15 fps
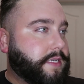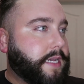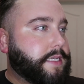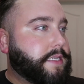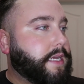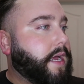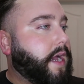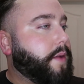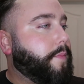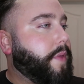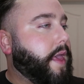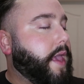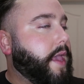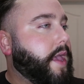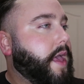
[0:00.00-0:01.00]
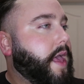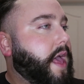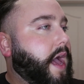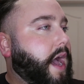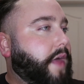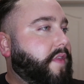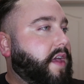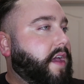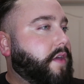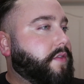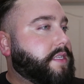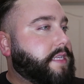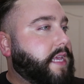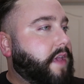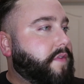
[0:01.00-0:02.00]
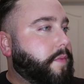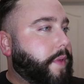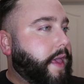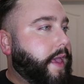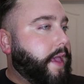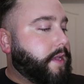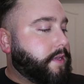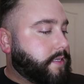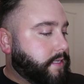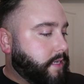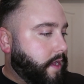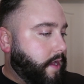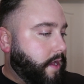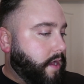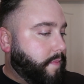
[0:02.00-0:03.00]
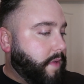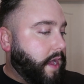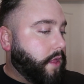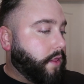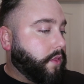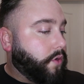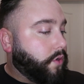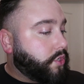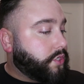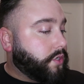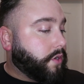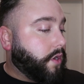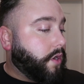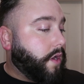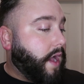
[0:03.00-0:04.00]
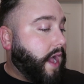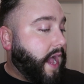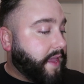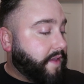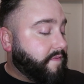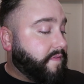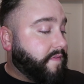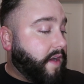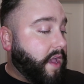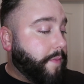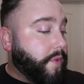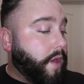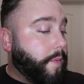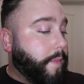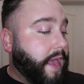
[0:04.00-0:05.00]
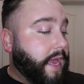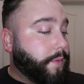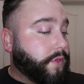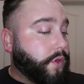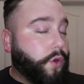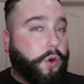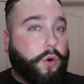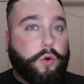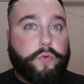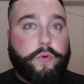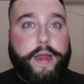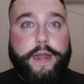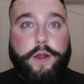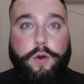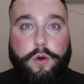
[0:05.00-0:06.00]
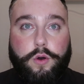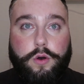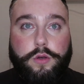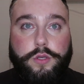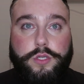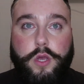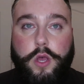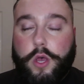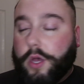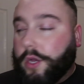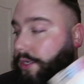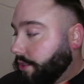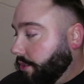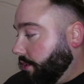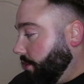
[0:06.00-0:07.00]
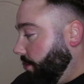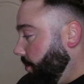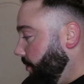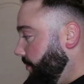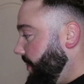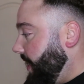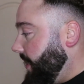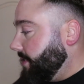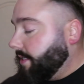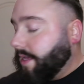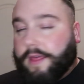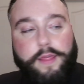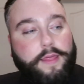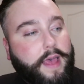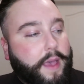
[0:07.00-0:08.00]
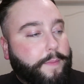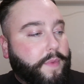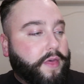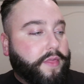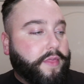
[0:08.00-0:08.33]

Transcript: sixty-nine p, and they are the Saggy Bakes, um, low sugar, high in fibre, made with whole grain oats. So that's them